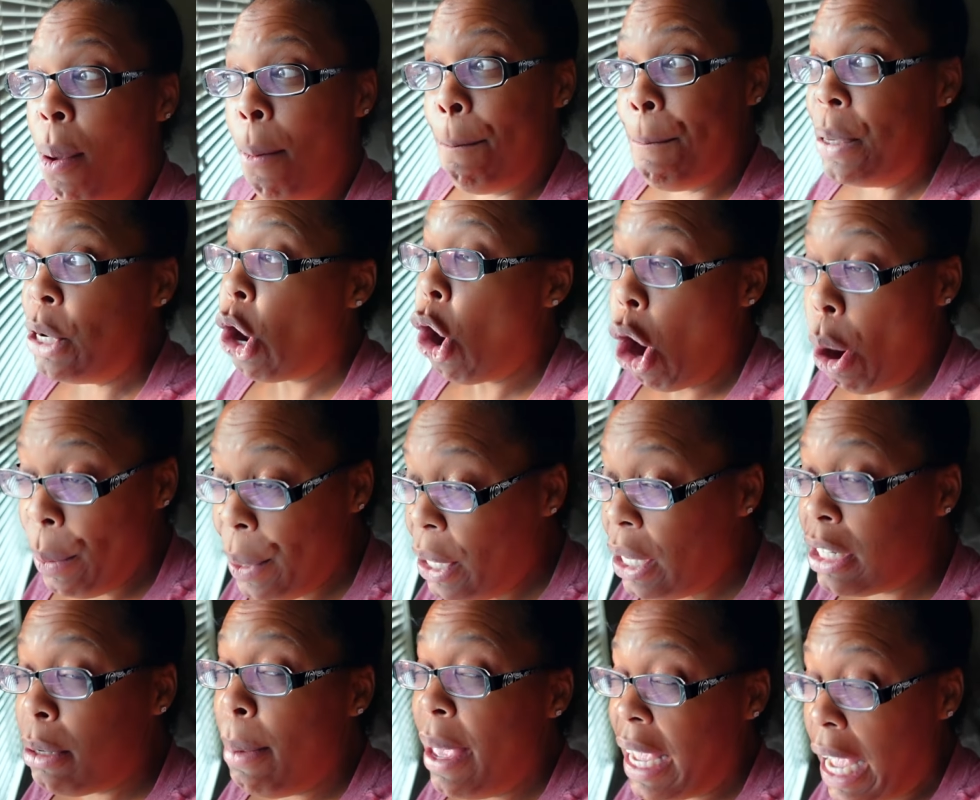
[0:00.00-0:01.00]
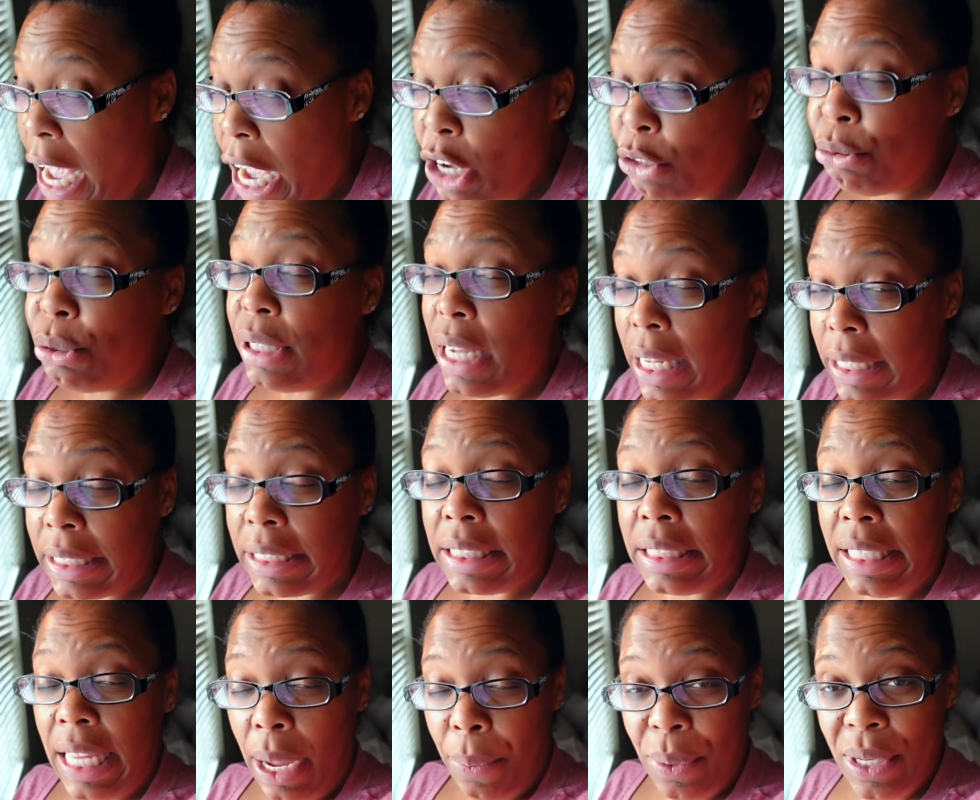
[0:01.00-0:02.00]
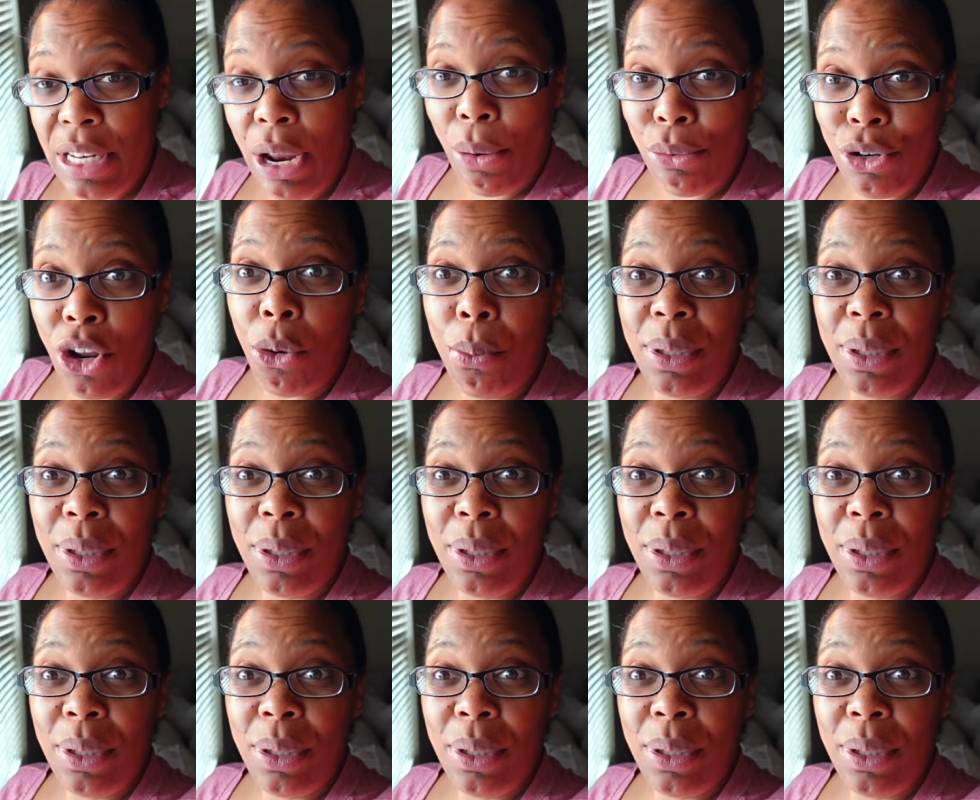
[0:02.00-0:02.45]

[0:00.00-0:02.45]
But are we gonna make a hundred dollars today? We don't know.